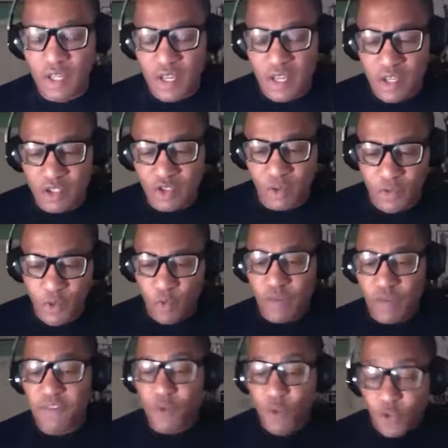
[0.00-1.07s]
So if you were
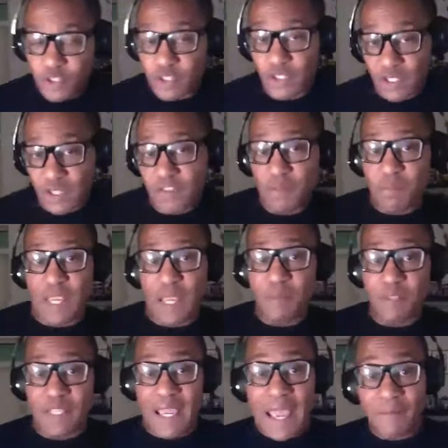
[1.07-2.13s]
fortunate enough to be able to
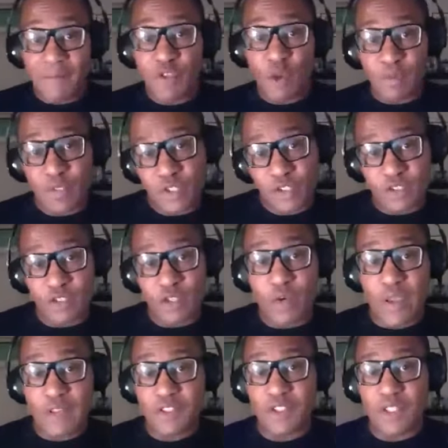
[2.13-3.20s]
have the opportunity to go
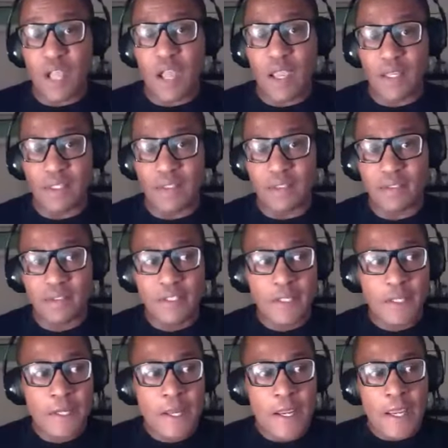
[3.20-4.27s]
outside,
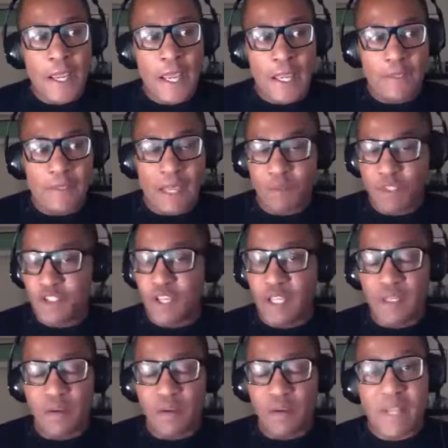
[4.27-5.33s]
that was certainly
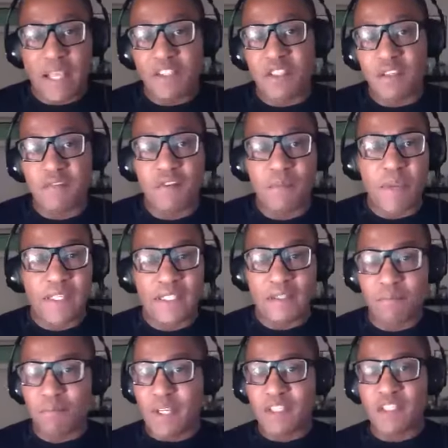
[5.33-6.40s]
a blessing for many,
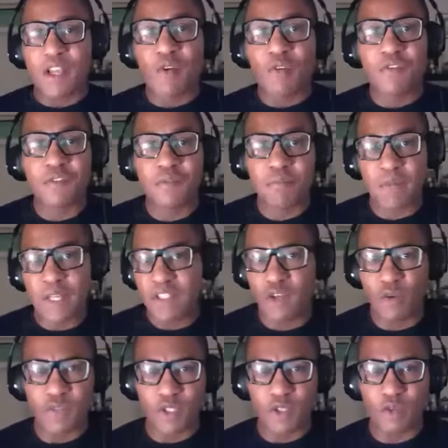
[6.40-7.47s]
myself
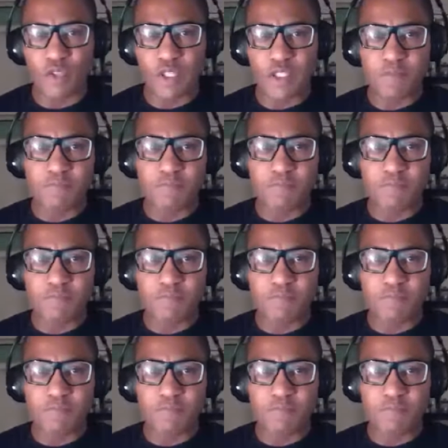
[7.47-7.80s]
included.